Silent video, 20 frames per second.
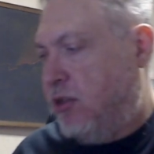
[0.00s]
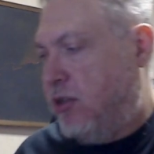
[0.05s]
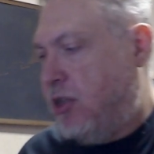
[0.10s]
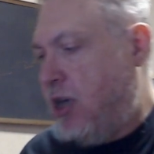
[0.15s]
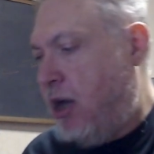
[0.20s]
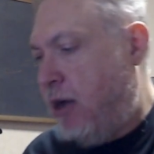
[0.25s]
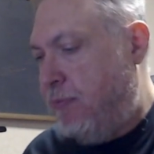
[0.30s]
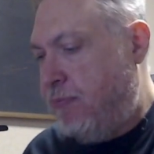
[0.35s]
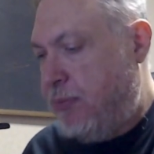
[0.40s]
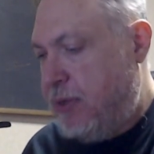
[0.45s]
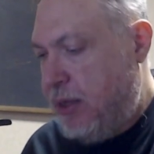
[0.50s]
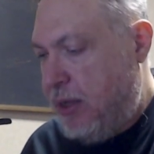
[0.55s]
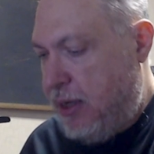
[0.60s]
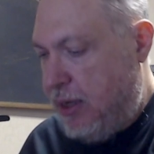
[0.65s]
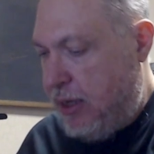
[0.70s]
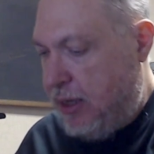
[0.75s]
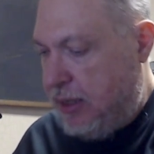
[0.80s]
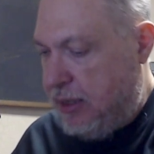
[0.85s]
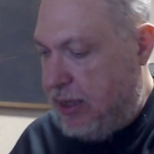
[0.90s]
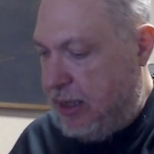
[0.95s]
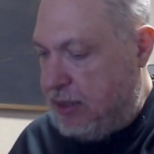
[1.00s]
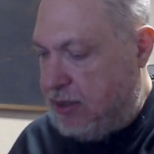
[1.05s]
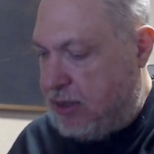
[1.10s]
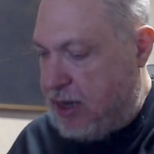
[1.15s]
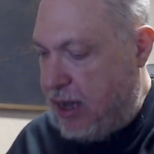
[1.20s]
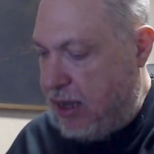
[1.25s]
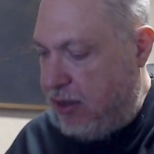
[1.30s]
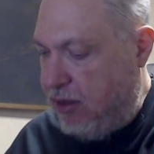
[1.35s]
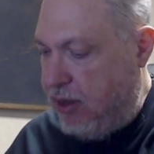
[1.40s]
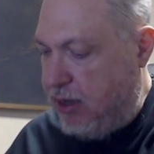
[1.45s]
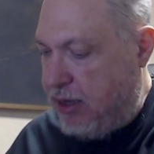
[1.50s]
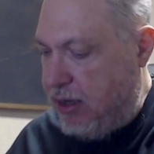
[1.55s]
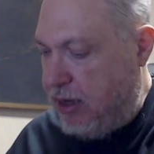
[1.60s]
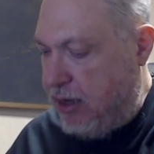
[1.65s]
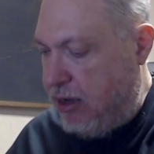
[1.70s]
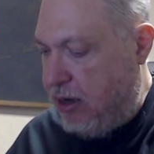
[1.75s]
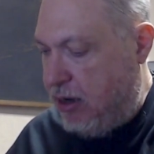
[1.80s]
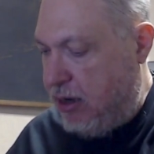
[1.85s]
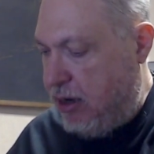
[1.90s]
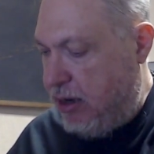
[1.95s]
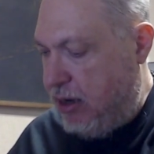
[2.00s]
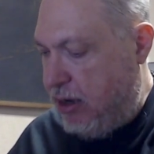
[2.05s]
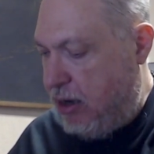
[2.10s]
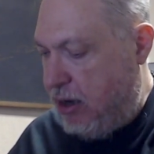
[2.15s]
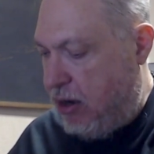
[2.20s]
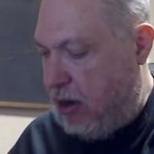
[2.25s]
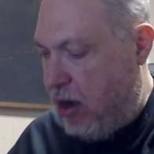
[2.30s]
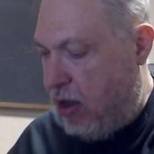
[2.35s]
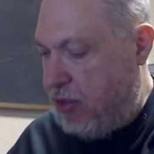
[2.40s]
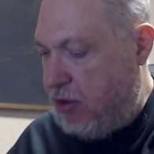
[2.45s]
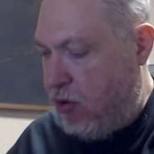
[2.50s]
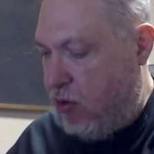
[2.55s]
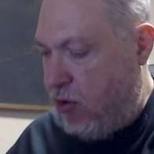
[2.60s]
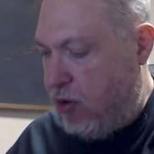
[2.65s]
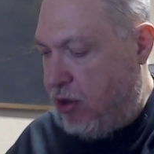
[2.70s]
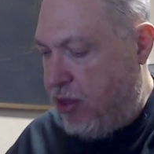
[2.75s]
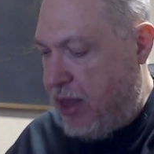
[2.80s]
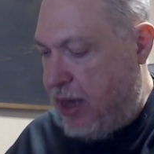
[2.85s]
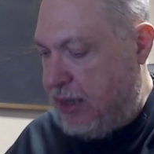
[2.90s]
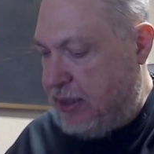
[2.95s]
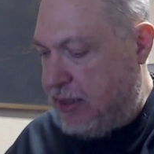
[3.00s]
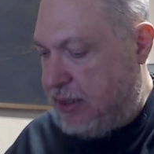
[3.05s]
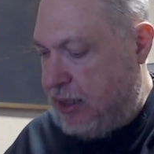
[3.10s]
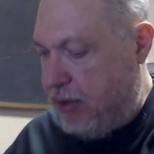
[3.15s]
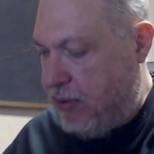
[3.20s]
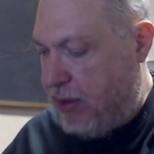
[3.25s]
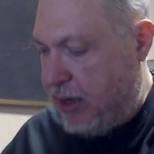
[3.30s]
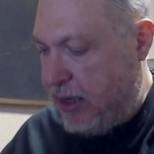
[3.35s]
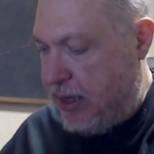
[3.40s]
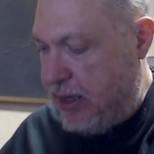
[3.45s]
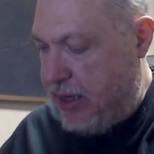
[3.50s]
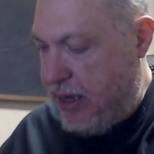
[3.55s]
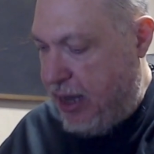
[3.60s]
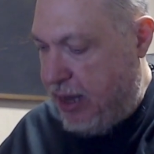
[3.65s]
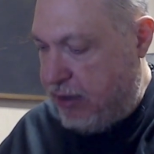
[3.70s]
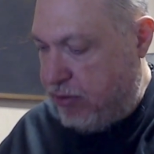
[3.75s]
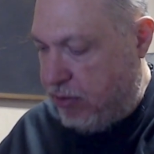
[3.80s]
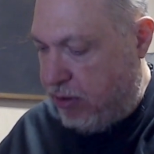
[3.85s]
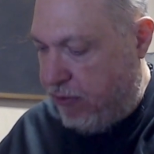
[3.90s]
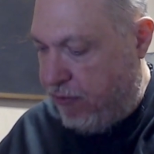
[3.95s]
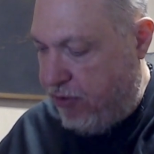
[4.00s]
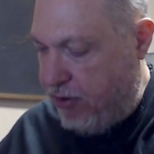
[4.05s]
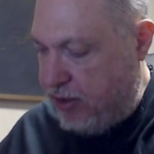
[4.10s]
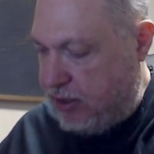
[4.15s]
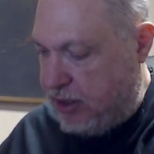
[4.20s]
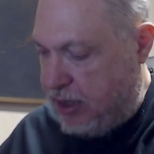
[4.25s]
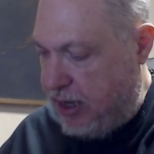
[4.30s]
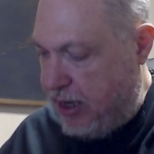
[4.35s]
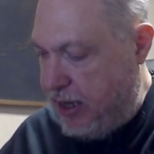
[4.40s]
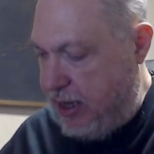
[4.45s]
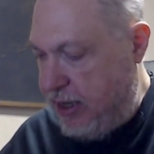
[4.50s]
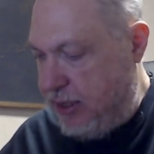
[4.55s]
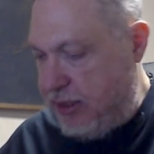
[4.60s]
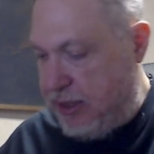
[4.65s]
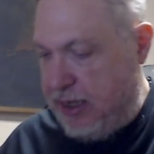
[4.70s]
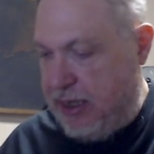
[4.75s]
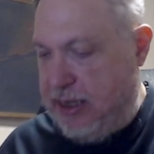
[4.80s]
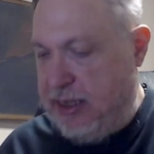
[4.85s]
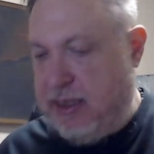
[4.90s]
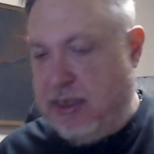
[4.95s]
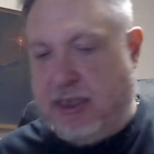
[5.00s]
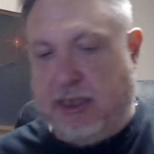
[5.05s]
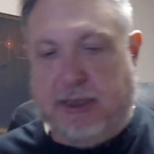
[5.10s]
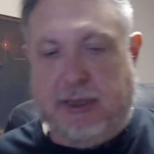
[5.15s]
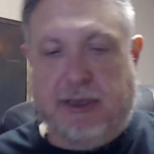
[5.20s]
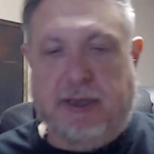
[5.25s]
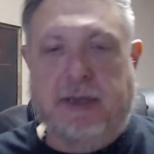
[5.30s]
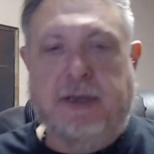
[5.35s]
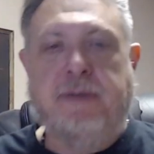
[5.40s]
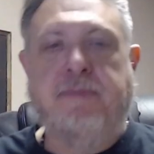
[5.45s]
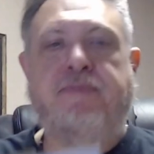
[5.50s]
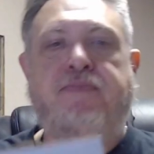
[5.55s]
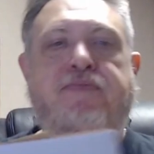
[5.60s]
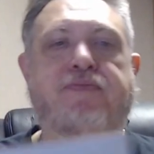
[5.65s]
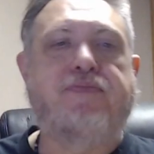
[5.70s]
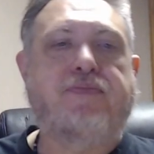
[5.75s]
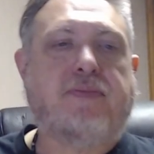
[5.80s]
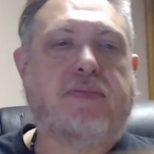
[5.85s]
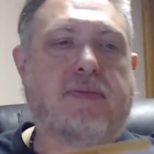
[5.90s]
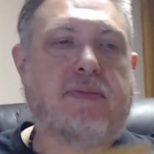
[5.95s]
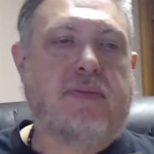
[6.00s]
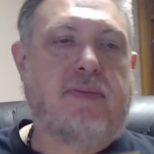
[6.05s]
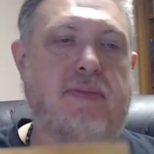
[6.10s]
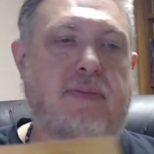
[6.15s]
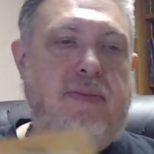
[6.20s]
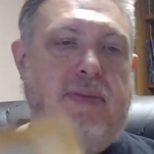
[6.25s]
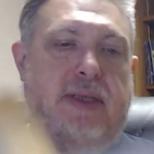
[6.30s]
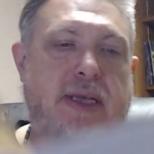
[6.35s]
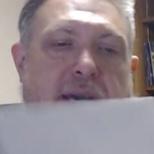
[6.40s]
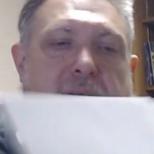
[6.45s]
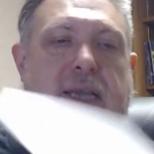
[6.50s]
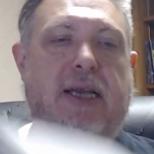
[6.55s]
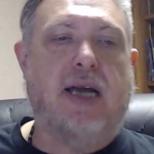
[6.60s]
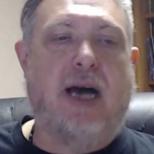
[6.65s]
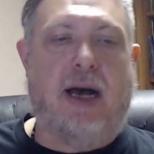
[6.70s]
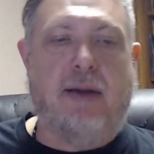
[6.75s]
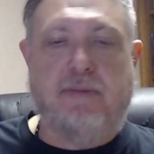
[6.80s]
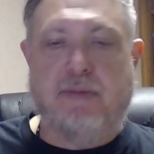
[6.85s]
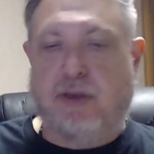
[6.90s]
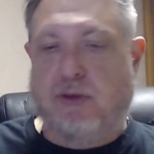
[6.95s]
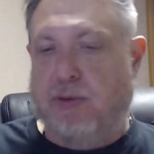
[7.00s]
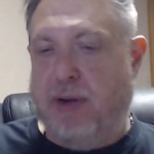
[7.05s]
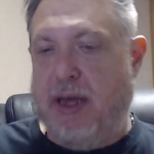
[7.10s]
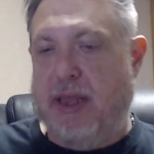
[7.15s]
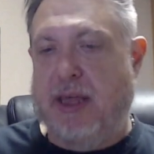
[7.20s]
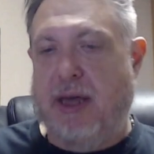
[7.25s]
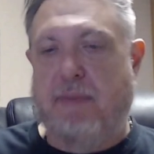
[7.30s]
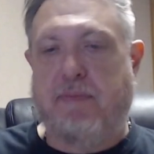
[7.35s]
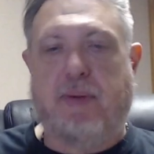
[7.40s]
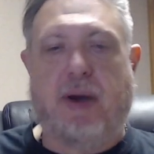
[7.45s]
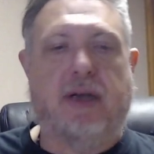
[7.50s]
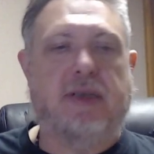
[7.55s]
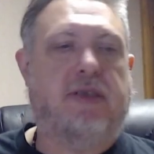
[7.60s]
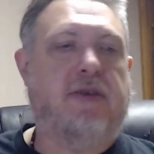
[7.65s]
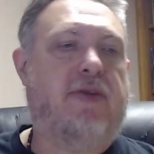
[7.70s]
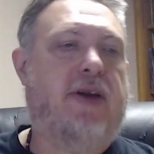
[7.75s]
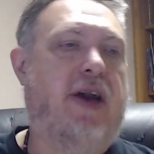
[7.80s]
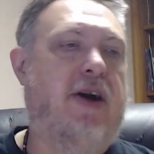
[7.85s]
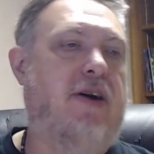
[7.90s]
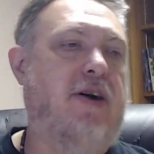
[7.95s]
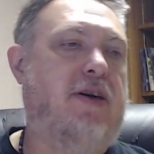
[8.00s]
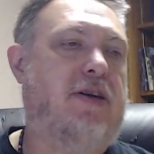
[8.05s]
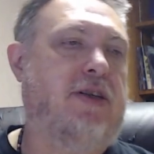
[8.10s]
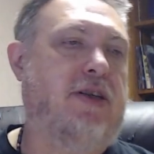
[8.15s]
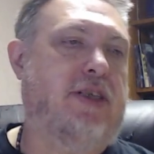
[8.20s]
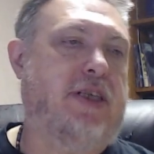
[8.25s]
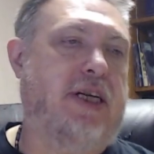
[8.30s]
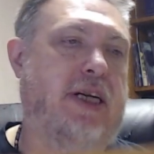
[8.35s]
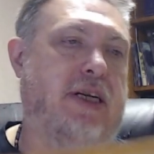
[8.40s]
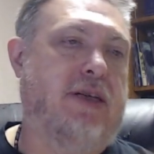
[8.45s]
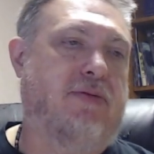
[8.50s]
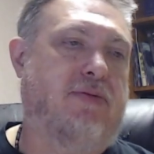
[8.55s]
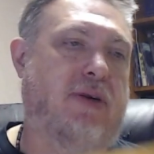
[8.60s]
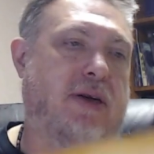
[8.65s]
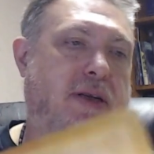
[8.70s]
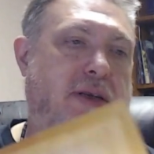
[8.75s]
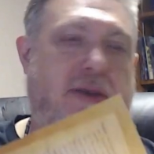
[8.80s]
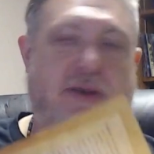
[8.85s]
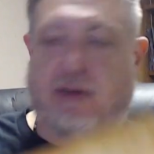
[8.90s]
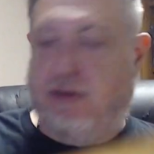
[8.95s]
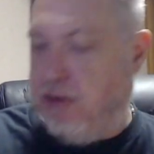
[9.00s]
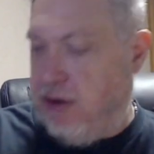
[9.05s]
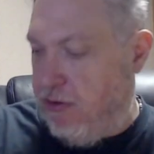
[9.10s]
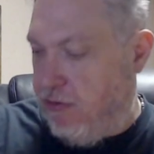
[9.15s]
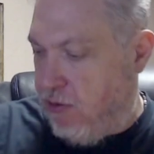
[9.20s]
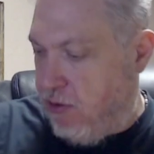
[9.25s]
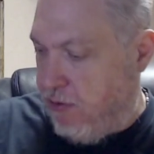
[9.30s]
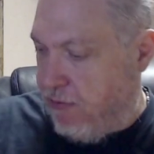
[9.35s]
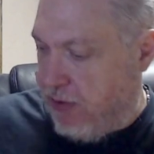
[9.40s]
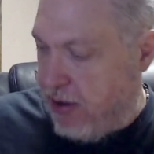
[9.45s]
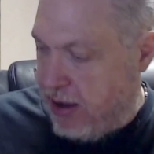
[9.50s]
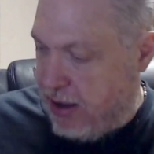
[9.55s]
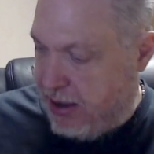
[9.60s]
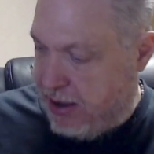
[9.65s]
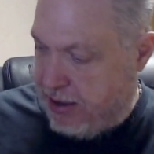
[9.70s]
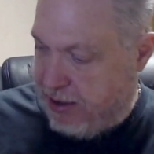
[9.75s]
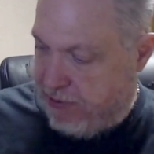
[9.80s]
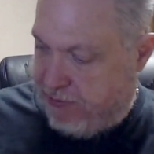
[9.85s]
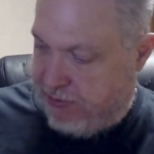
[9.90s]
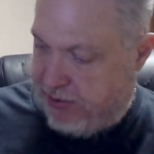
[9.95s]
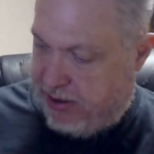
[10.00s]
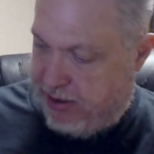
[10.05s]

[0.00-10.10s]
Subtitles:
So let's take a look on the order of that and see what it contains. Well, the first thing is it comes with a bunch of character sheets. 1, 2, 3, 4, 5.